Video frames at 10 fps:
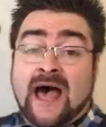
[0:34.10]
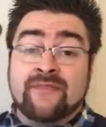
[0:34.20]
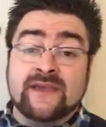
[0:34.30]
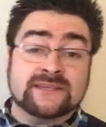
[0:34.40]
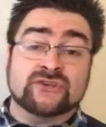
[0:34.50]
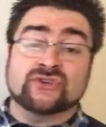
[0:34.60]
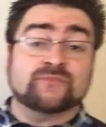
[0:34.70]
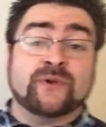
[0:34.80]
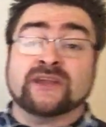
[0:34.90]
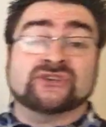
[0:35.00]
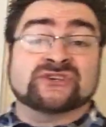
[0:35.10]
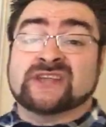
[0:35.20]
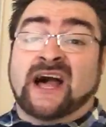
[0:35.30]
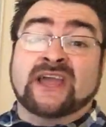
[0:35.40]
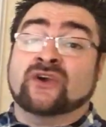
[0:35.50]
And these are just pictures
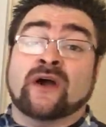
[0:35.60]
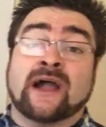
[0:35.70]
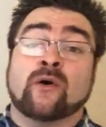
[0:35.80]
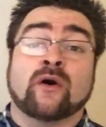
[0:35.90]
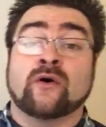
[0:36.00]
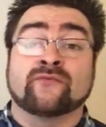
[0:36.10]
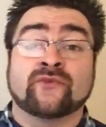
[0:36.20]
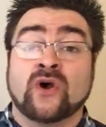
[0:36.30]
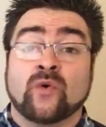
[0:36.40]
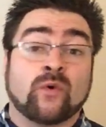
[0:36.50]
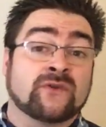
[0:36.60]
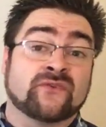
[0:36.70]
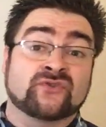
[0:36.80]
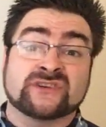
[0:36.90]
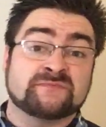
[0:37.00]
that I cut out of one of
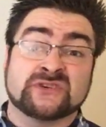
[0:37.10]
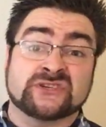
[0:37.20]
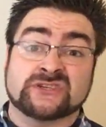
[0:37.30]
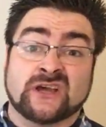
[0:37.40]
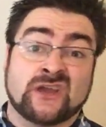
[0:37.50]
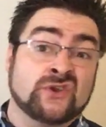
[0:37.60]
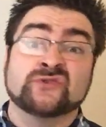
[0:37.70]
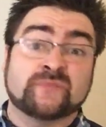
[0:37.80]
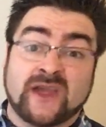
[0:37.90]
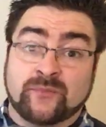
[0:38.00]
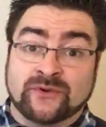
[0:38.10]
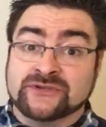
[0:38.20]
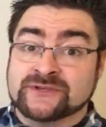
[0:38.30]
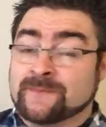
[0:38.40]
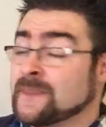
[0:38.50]
the Christmas
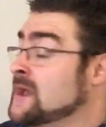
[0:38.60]
newspapers.